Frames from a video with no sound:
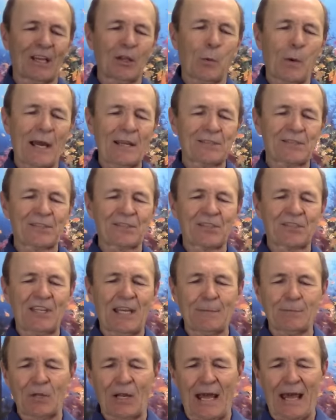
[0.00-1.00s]
Otherwise, it's the
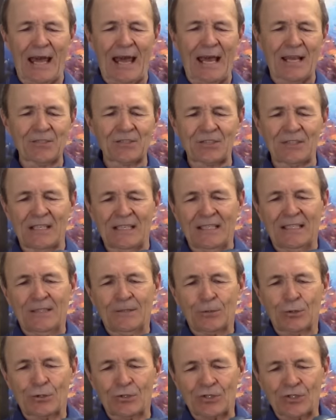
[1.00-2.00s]
same glass,
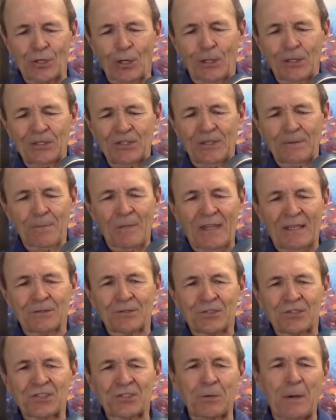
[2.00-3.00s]
skirt,
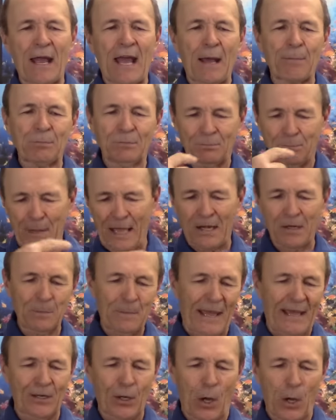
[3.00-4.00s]
strap, metal
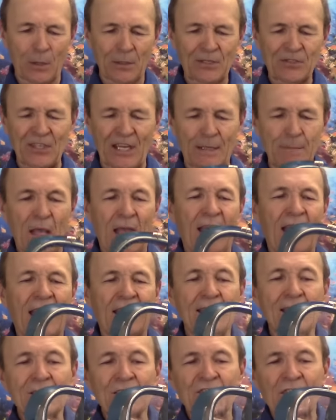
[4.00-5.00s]
band, all the same.
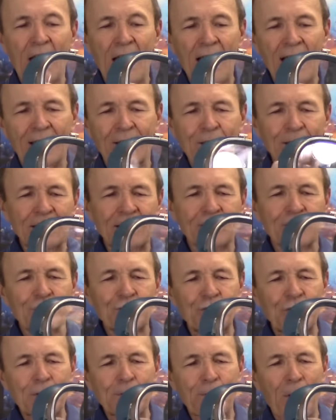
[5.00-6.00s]
And inside, look at,
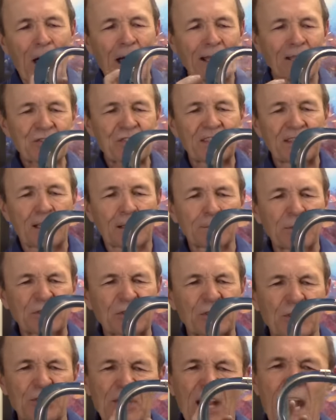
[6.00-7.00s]
there's two pockets in there,
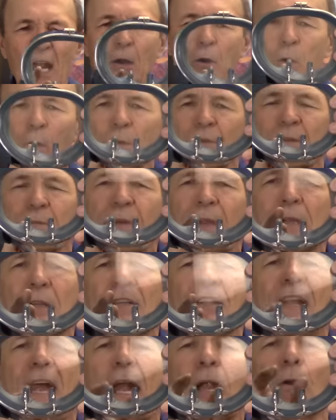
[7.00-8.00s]
but they're narrow. They're
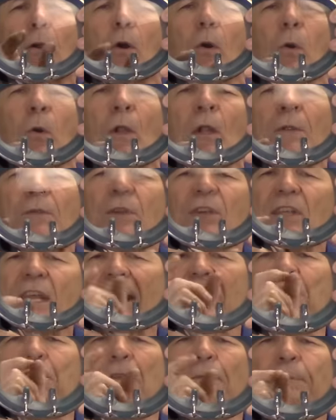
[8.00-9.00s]
very narrow. You
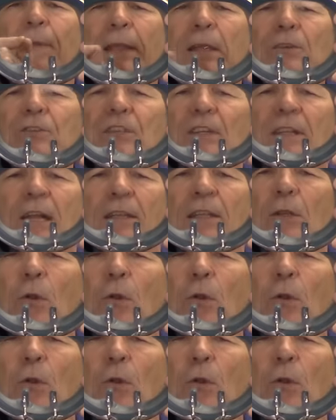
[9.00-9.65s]
can't get your fingers in there.